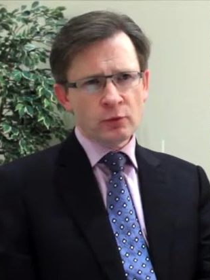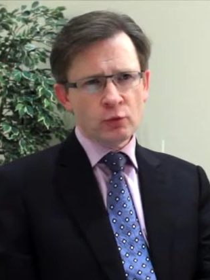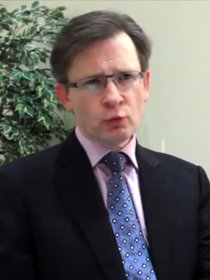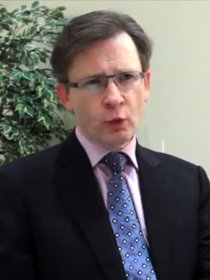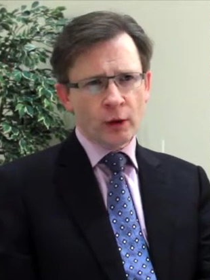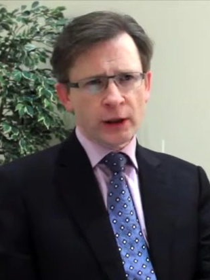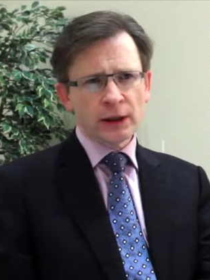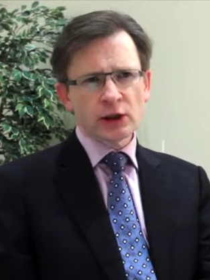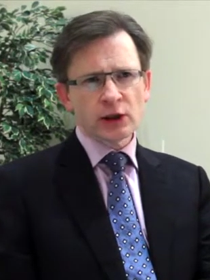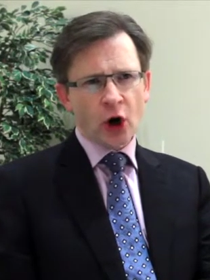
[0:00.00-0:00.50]

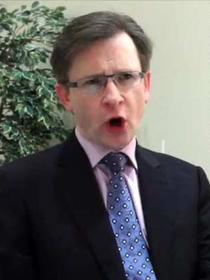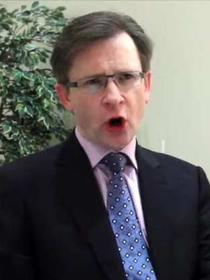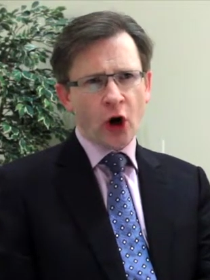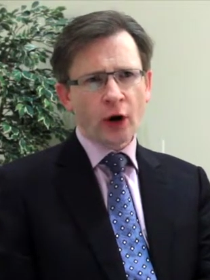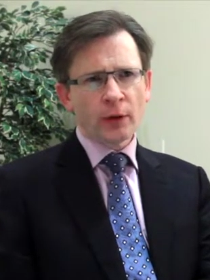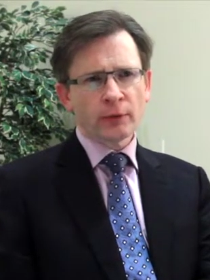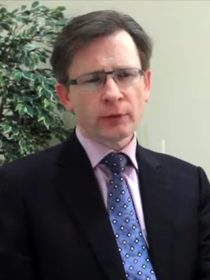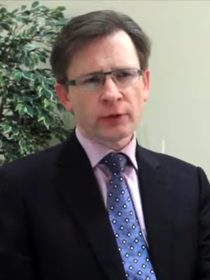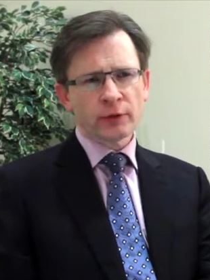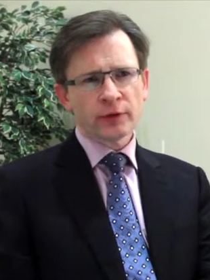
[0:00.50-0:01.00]
one is
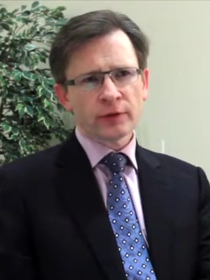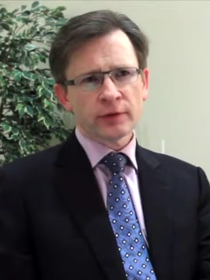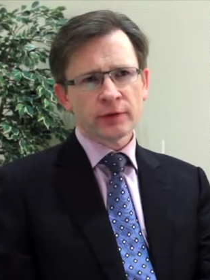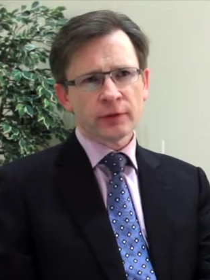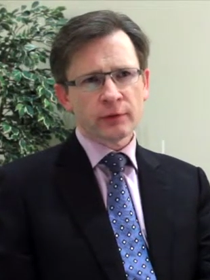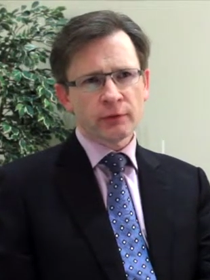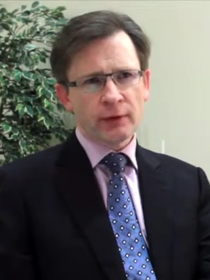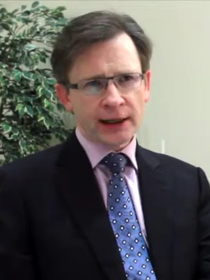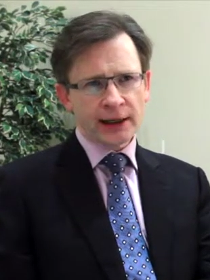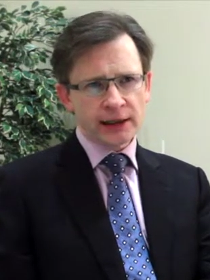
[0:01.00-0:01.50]
armed with
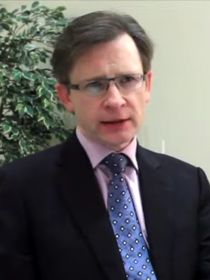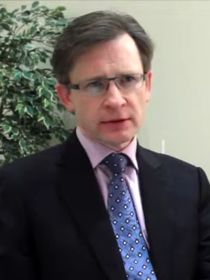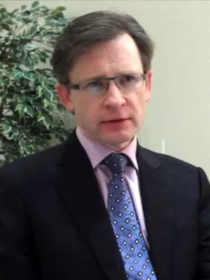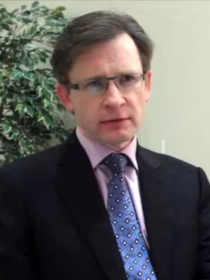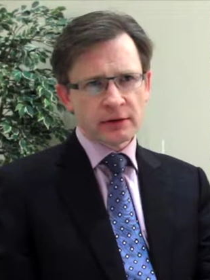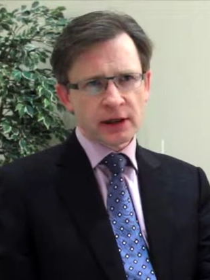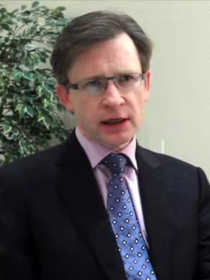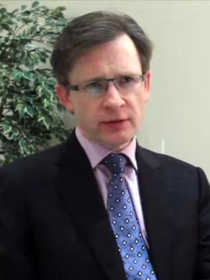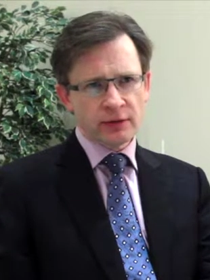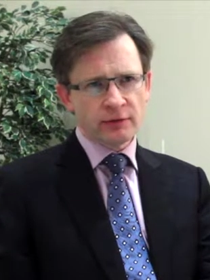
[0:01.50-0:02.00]
the right
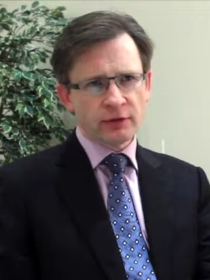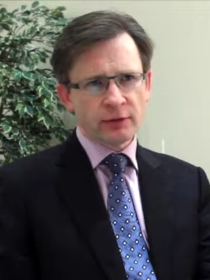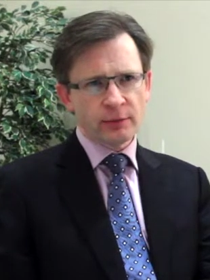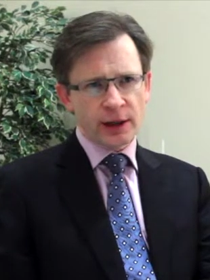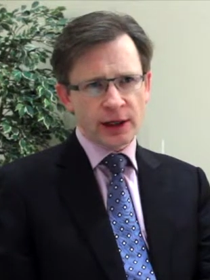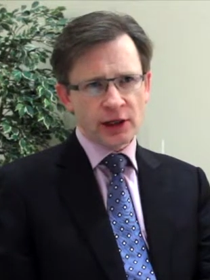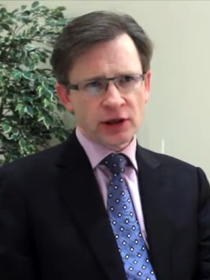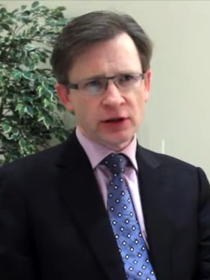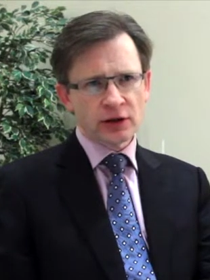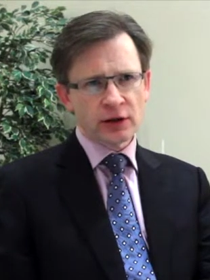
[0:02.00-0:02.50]

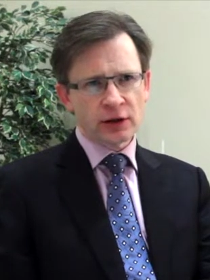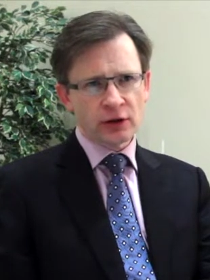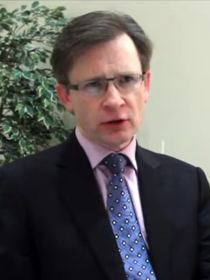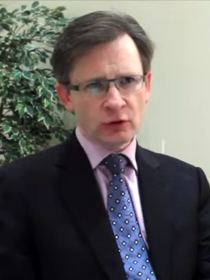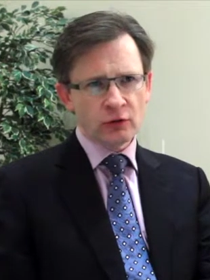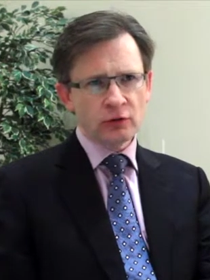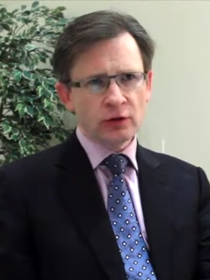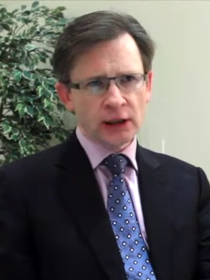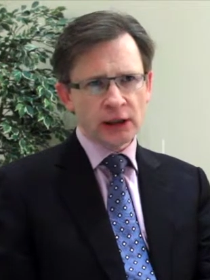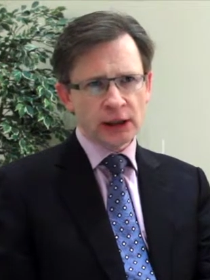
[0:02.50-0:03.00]
information that
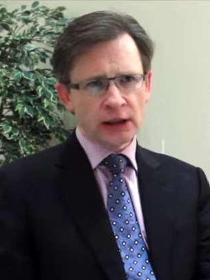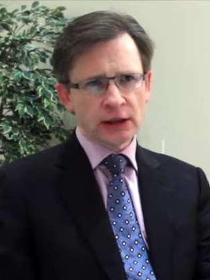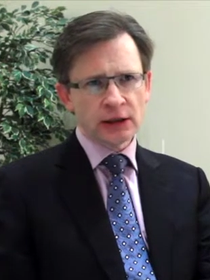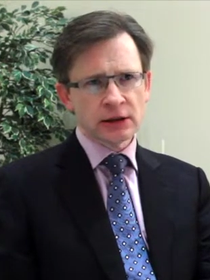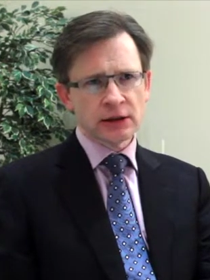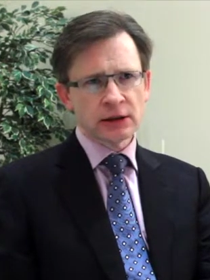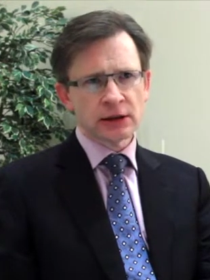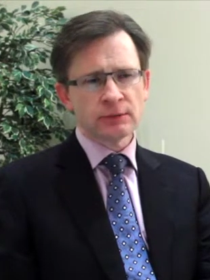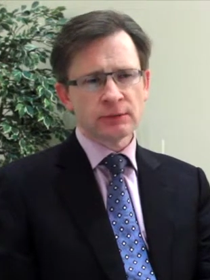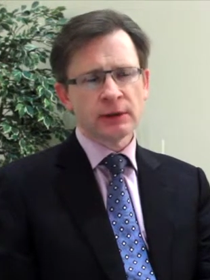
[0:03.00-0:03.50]
you need
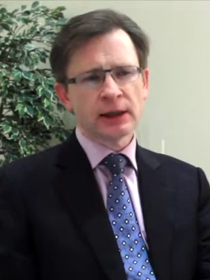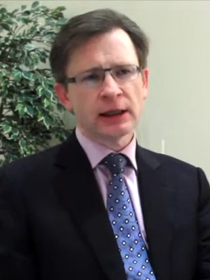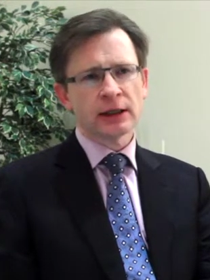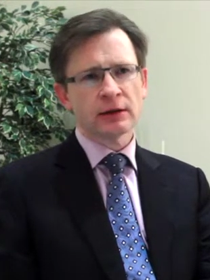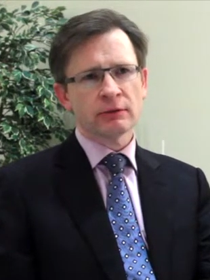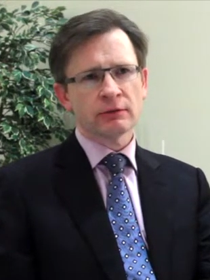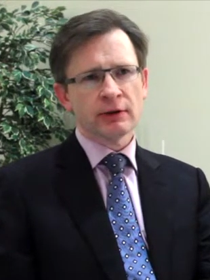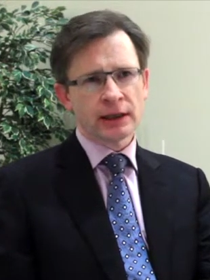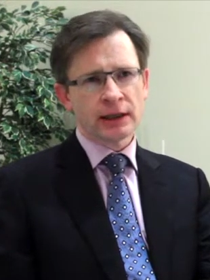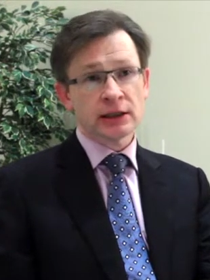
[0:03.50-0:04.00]
to make
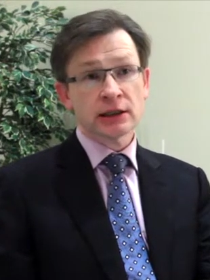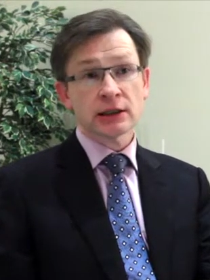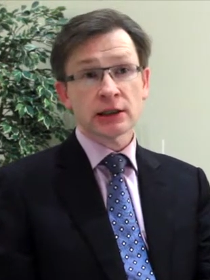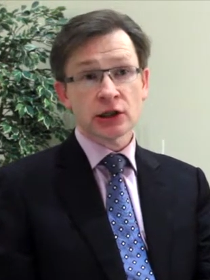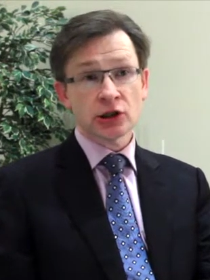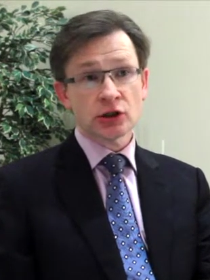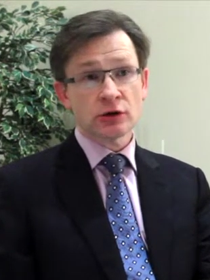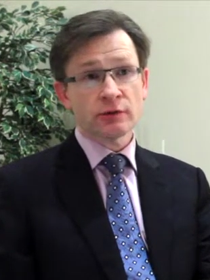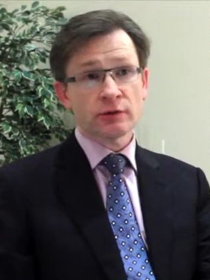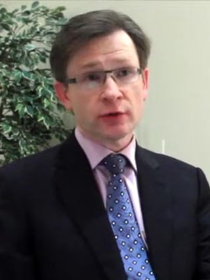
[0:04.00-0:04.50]
the right
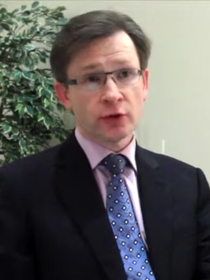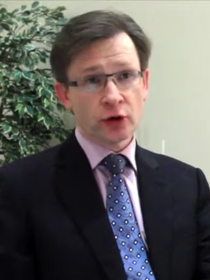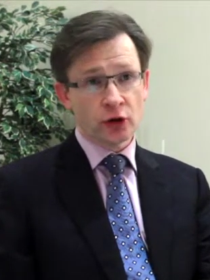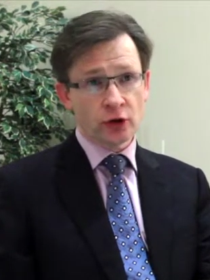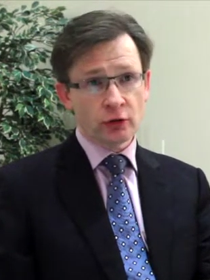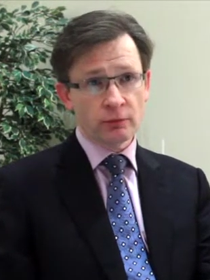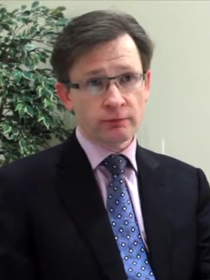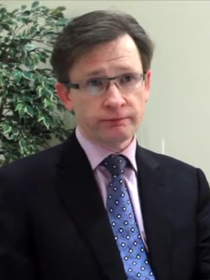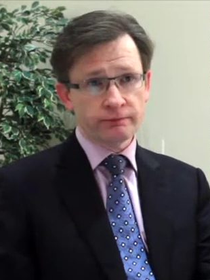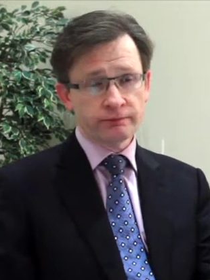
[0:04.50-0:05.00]
decision for you.